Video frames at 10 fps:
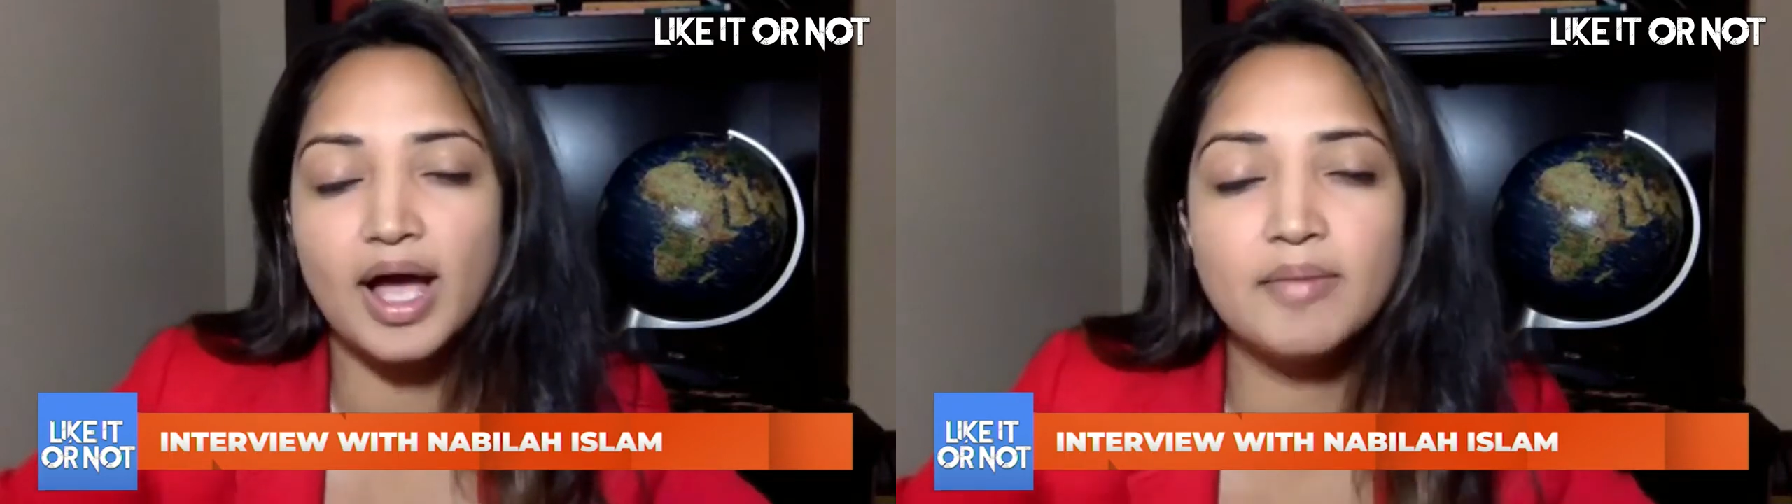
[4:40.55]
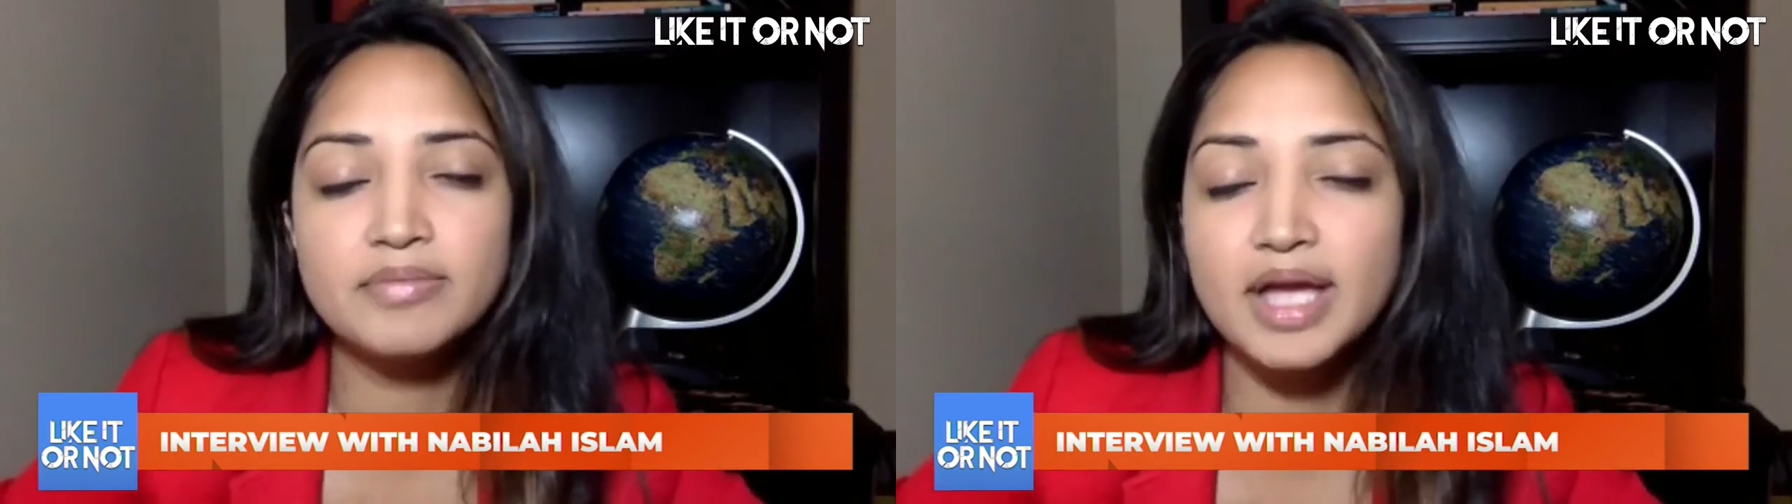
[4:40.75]

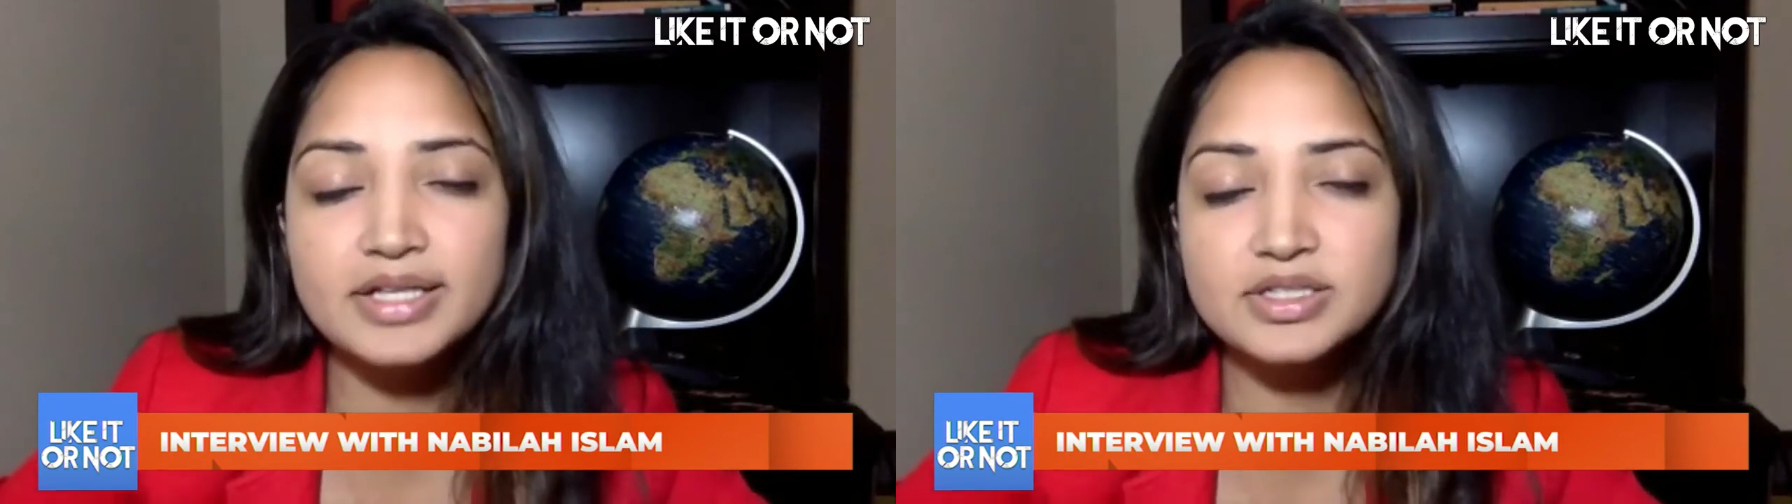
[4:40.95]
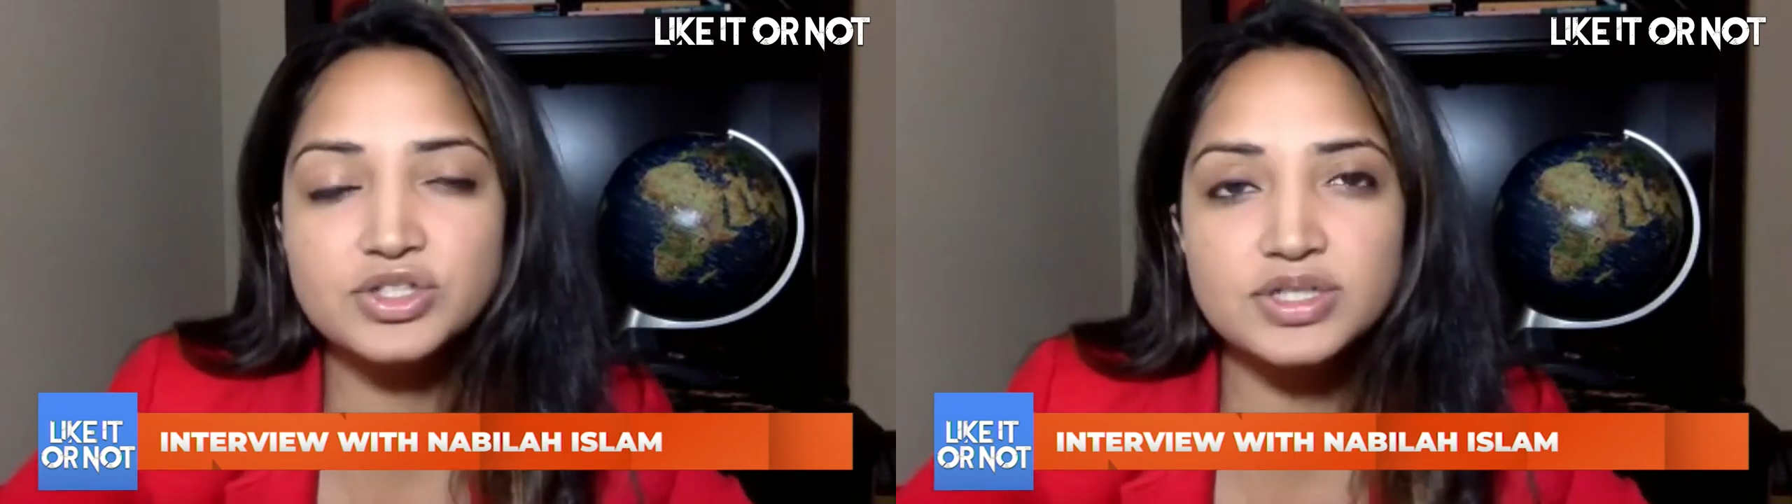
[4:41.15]

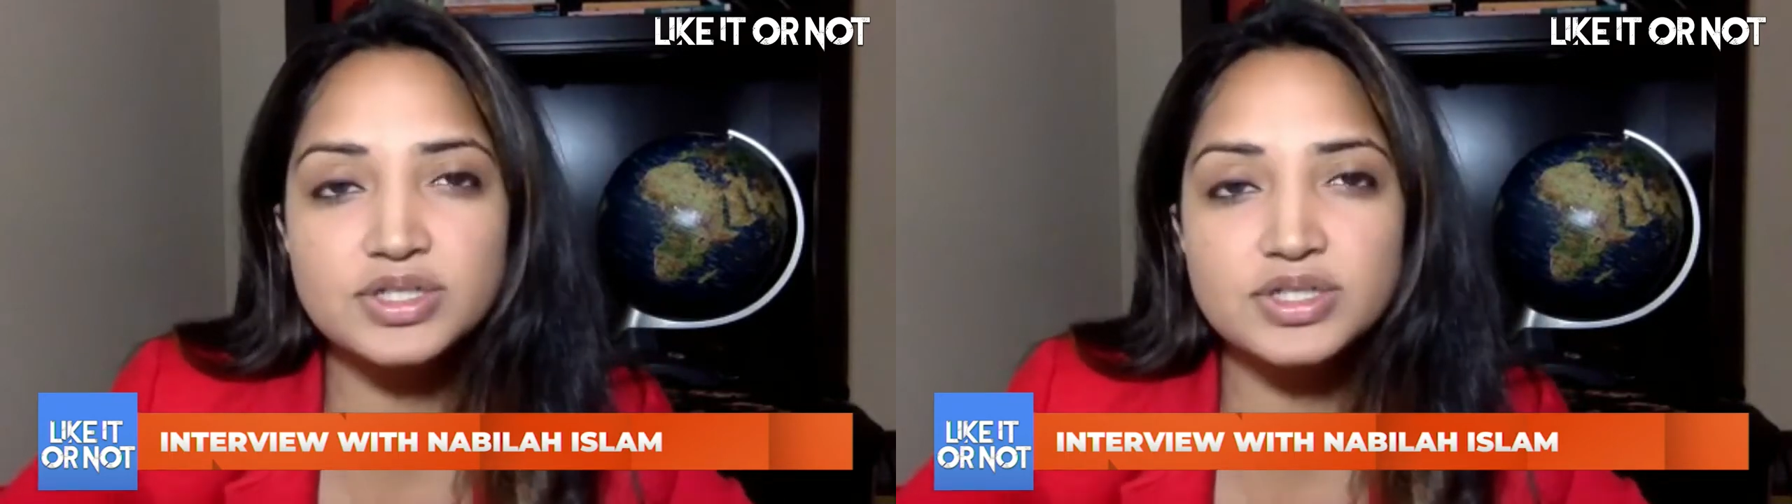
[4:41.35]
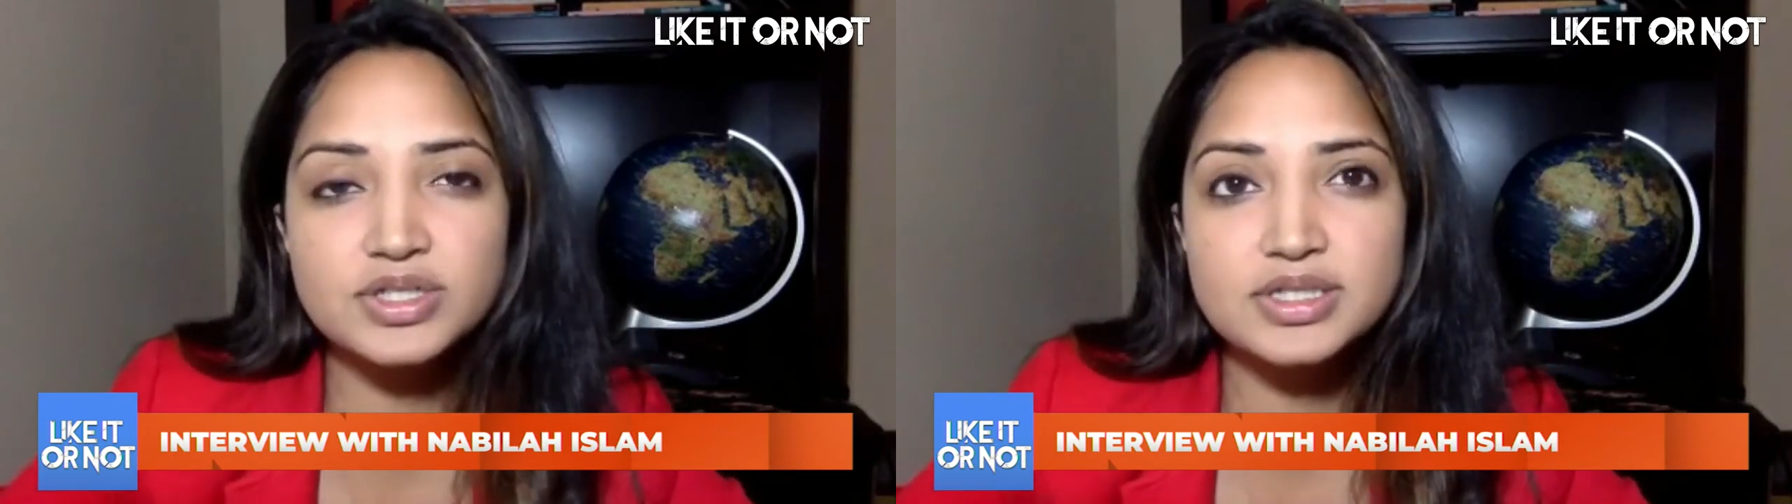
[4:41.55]

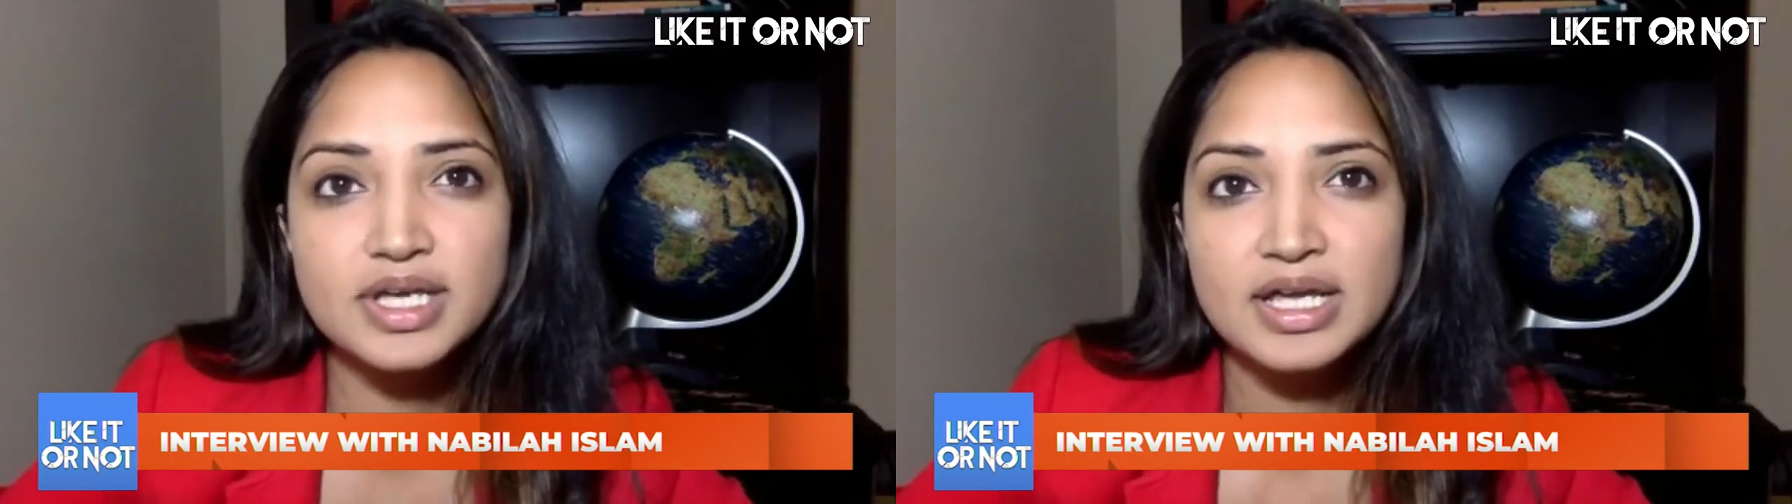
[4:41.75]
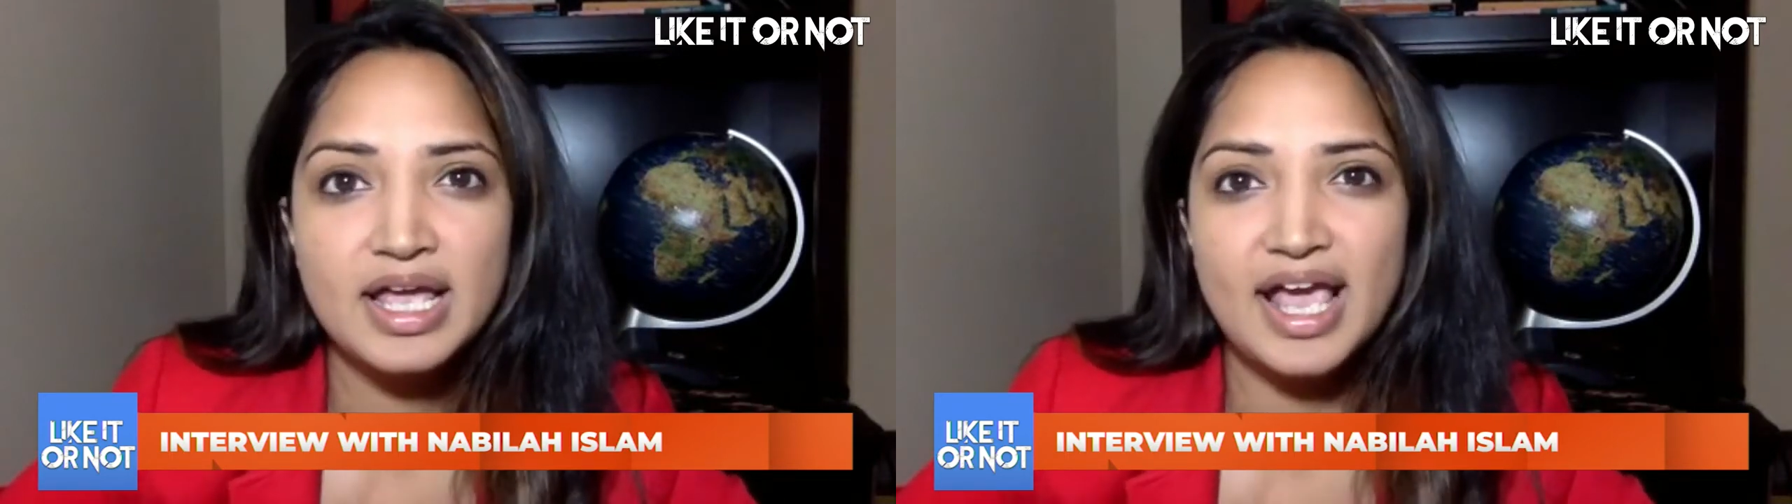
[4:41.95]

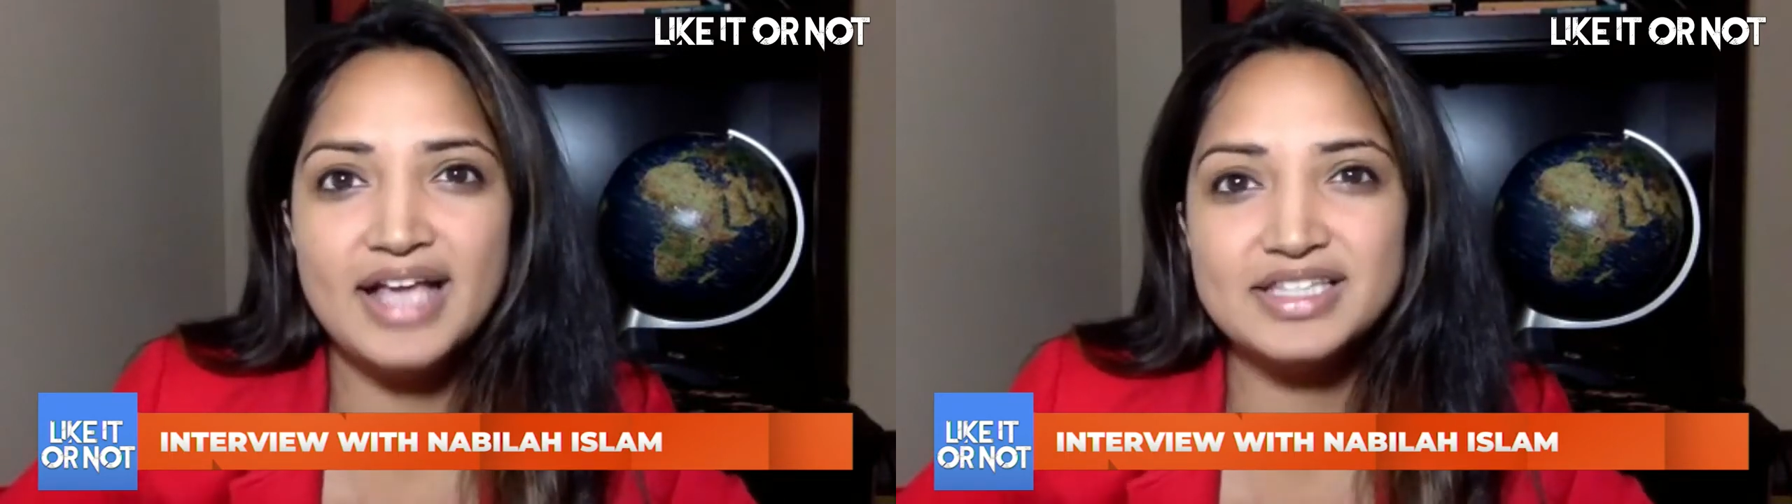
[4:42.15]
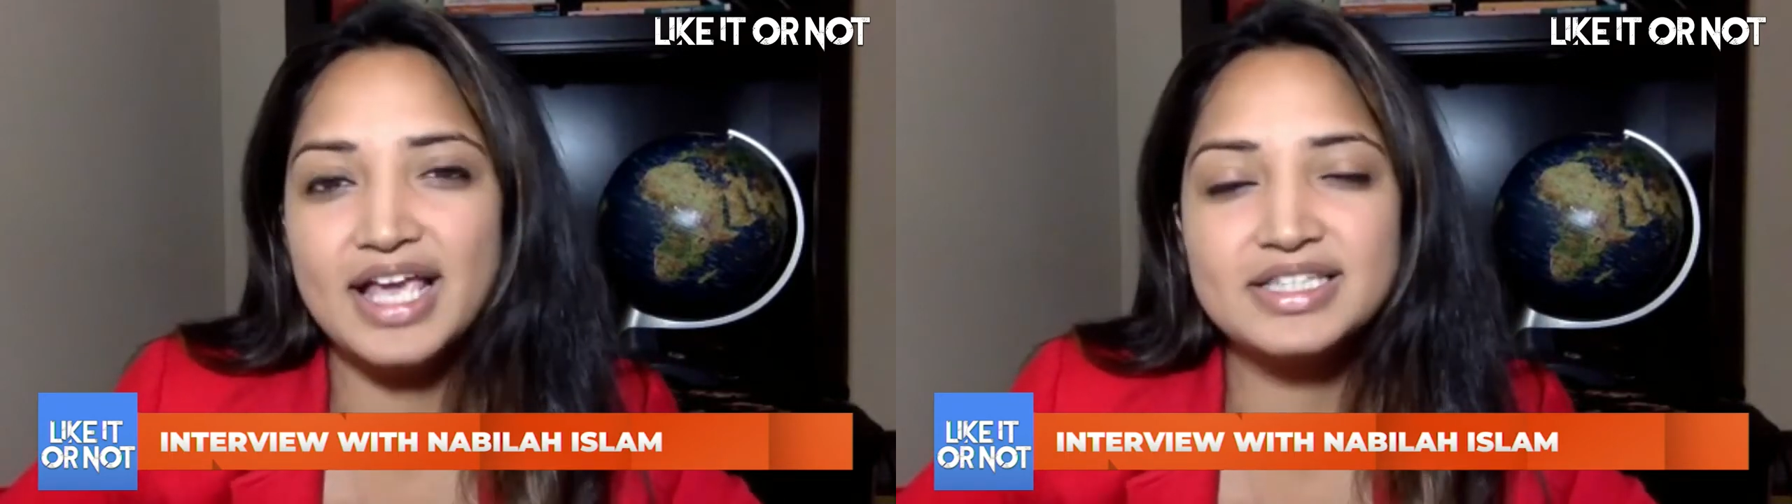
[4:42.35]
it's